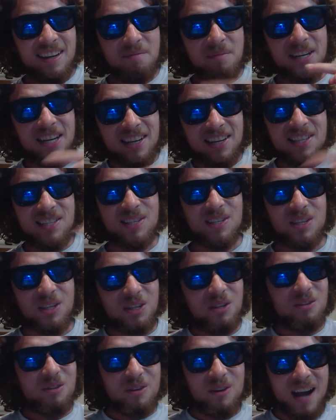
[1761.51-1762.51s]
because
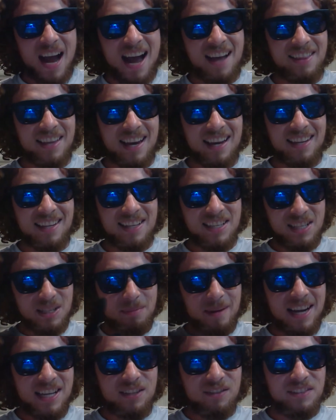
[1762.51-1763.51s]
you had that
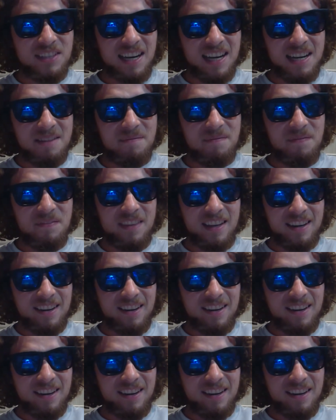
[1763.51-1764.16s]
space of time